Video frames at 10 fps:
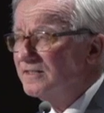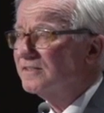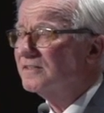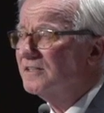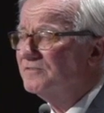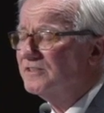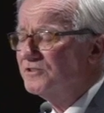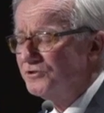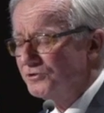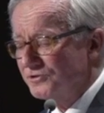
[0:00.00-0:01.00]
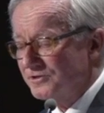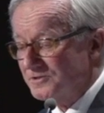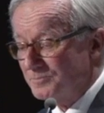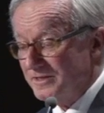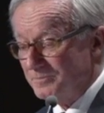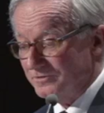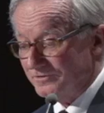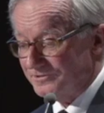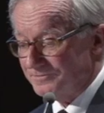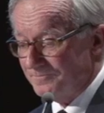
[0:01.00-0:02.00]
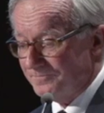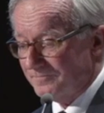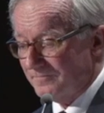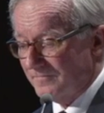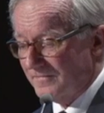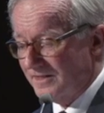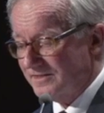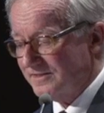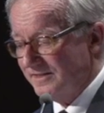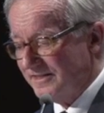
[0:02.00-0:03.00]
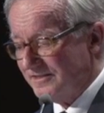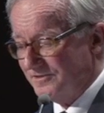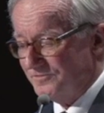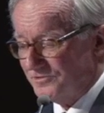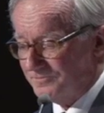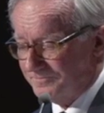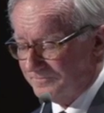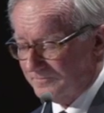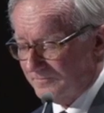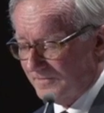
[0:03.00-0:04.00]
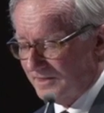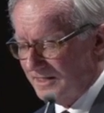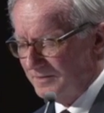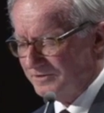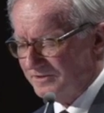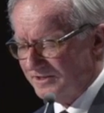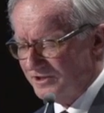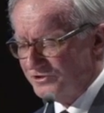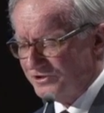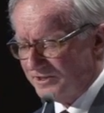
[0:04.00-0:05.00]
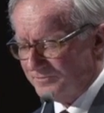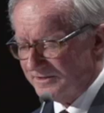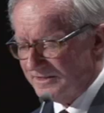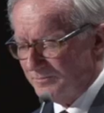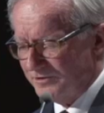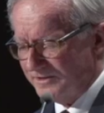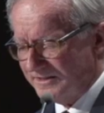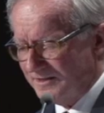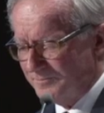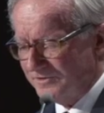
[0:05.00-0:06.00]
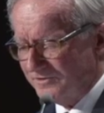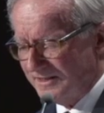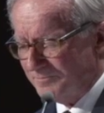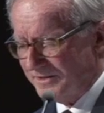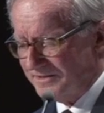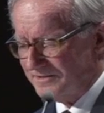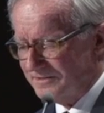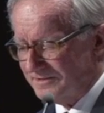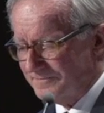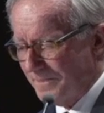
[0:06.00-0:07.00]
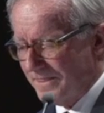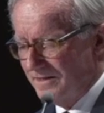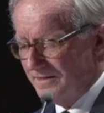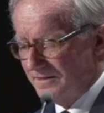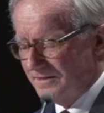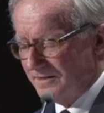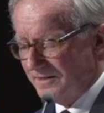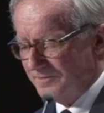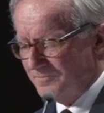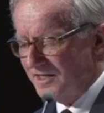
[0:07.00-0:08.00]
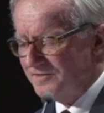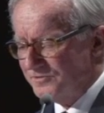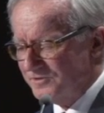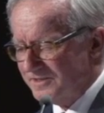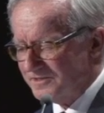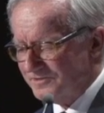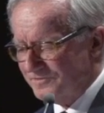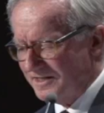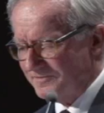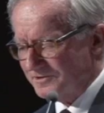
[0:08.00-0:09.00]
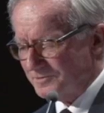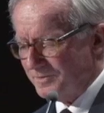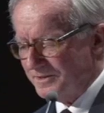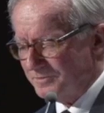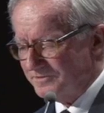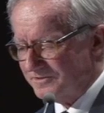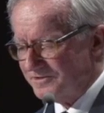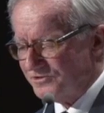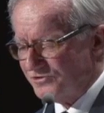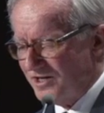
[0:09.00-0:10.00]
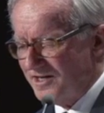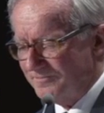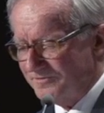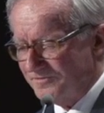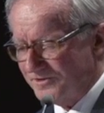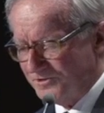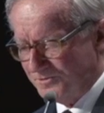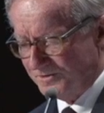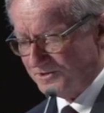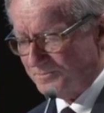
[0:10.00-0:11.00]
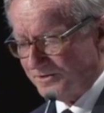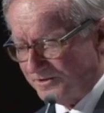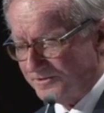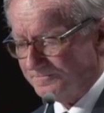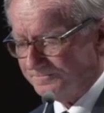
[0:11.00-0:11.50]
Yet they've endured as peoples, as collectives, able to negotiate with the WA government on that basis. And in my view, their survival as peoples is a triumph of the human spirit.